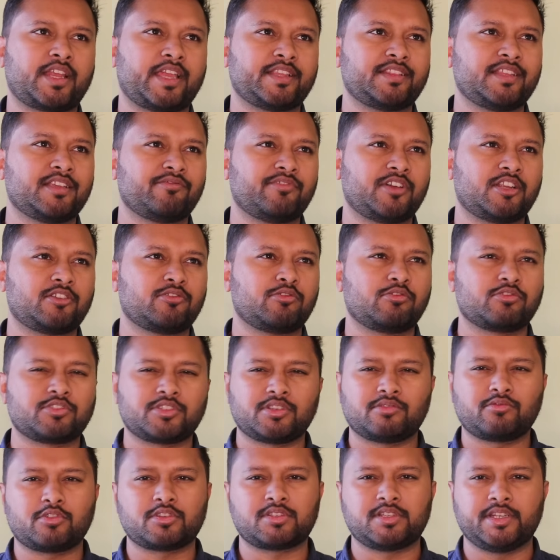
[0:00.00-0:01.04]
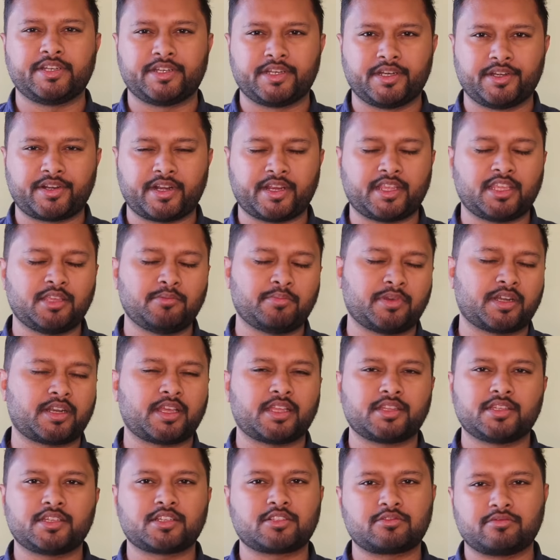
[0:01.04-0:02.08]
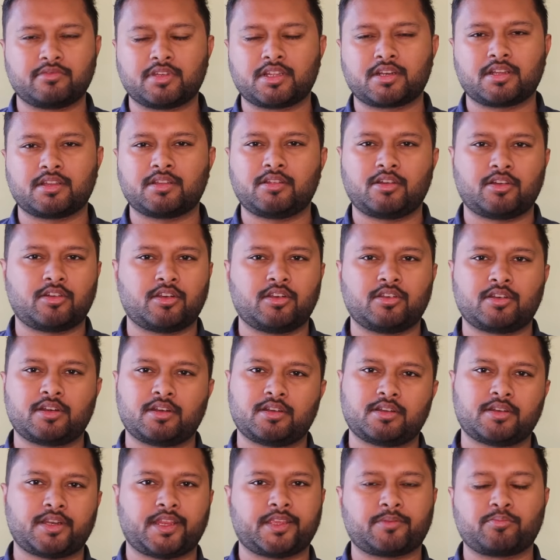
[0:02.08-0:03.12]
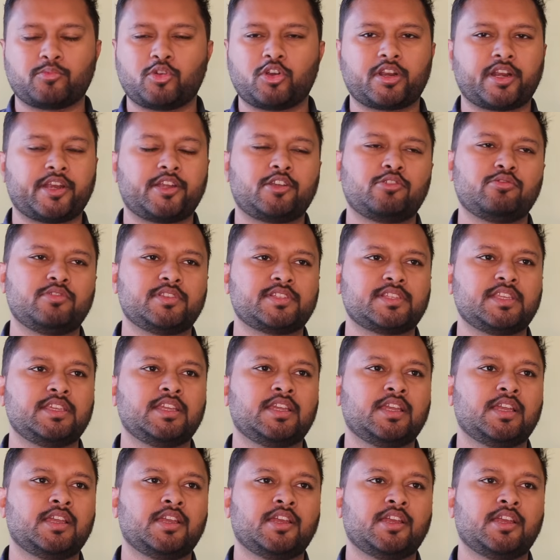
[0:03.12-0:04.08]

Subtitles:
I think one question was little tricky, but others were all like moderate to easy.